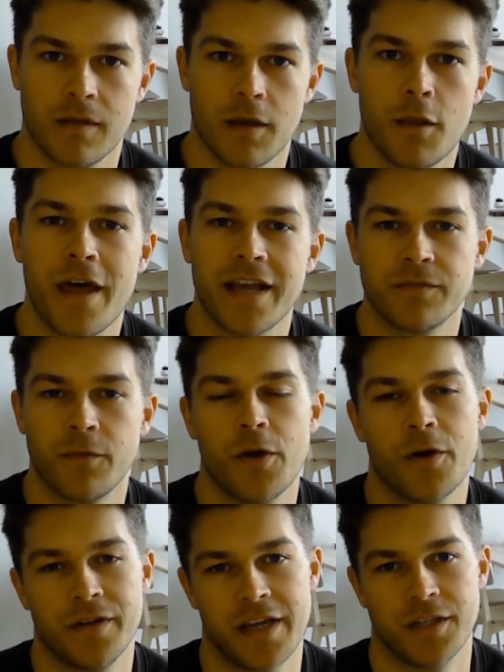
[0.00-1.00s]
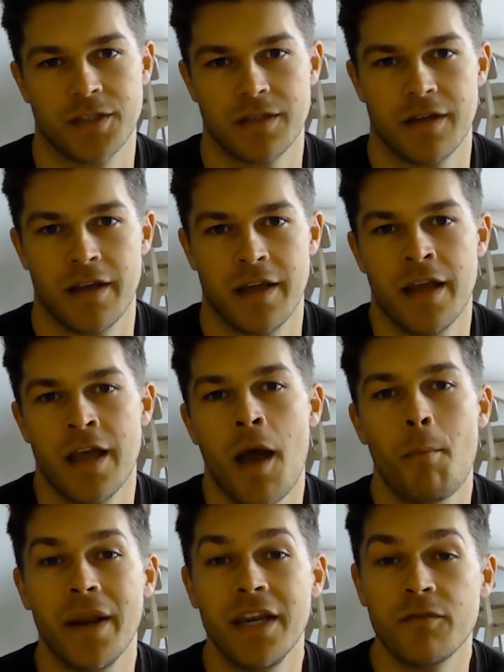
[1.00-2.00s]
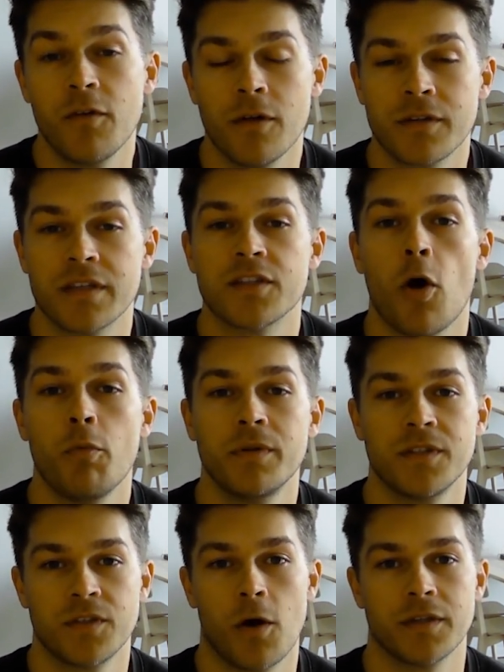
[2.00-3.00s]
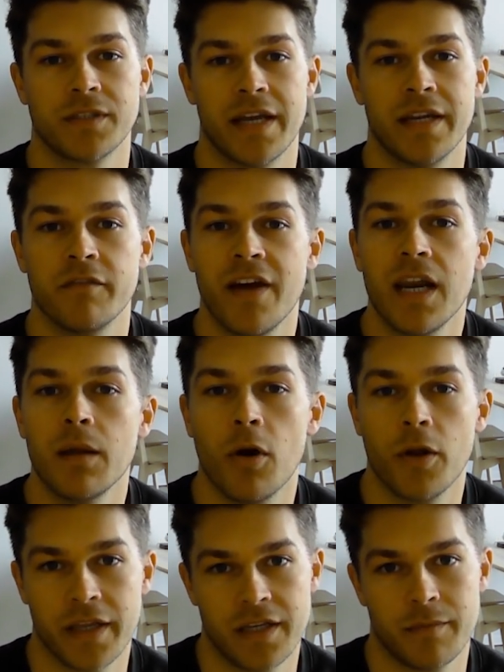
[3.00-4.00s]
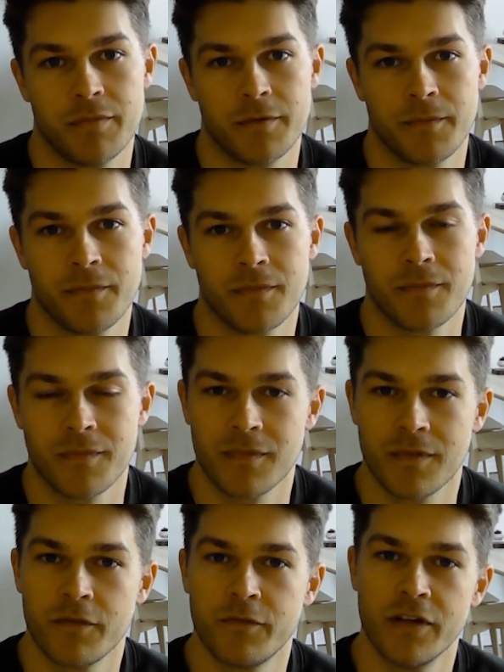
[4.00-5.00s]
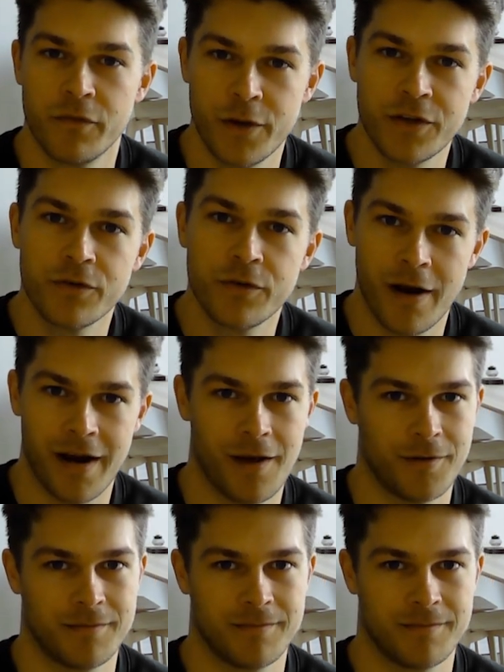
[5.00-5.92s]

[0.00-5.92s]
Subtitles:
Thanks for your attention. ManiVault is open source and available on GitHub. Feel free to try it out.